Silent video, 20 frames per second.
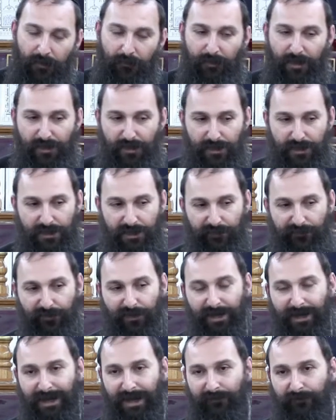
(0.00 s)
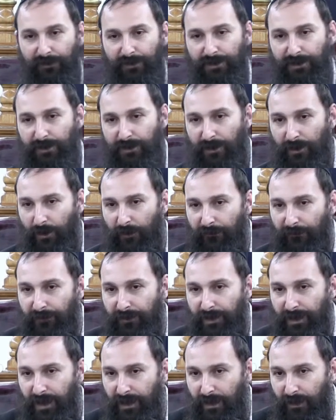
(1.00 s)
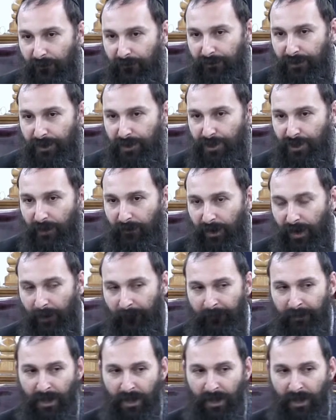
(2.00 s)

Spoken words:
But there's different levels of the Neshama.